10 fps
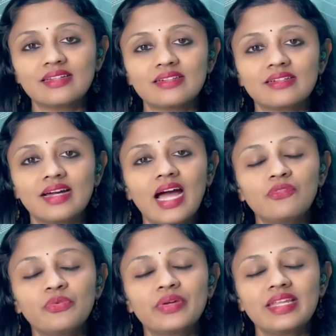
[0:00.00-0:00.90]
have
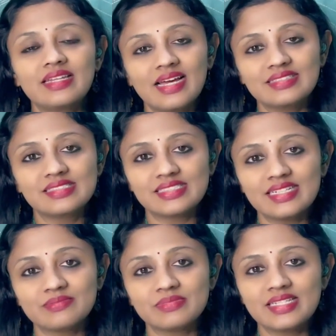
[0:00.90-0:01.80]
a very nice
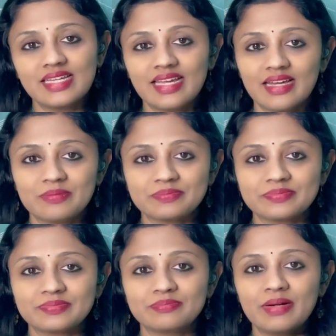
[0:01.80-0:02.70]
day. Take care.
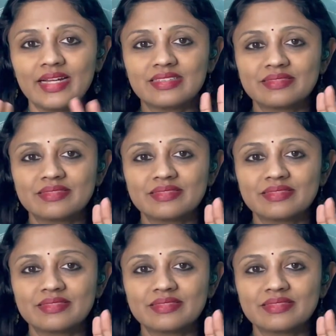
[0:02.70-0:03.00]
Bye.